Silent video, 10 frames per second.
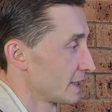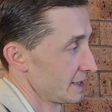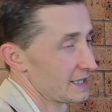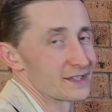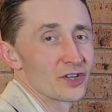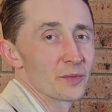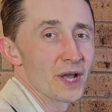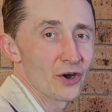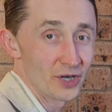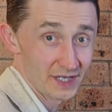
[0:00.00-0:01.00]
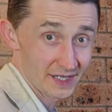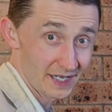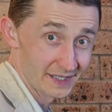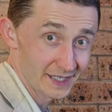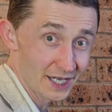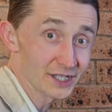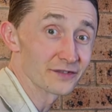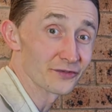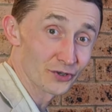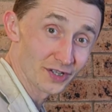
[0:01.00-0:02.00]
This will be our next
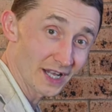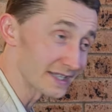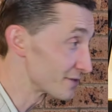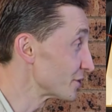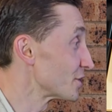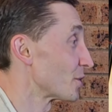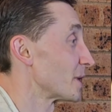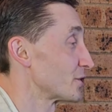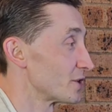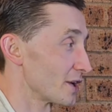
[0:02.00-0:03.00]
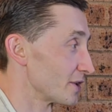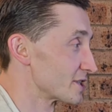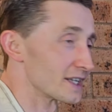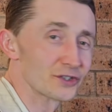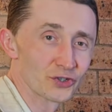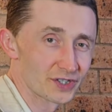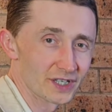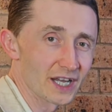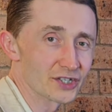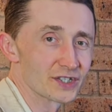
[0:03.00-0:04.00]
section for the next video, but today we'll just do
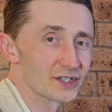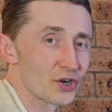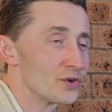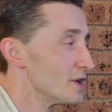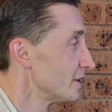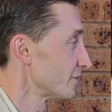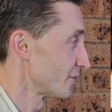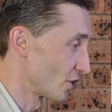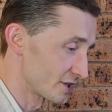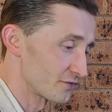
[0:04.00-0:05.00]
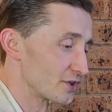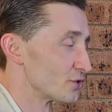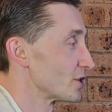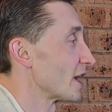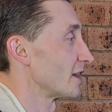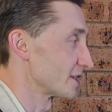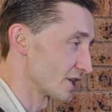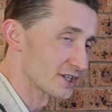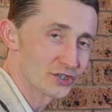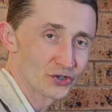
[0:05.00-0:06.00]
introduction. So first we'll do again, I'll
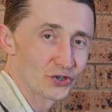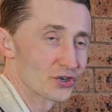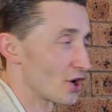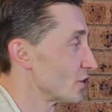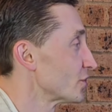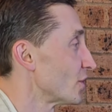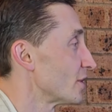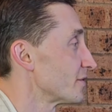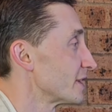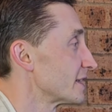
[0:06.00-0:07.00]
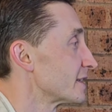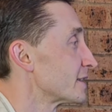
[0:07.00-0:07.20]
just show you around all of it.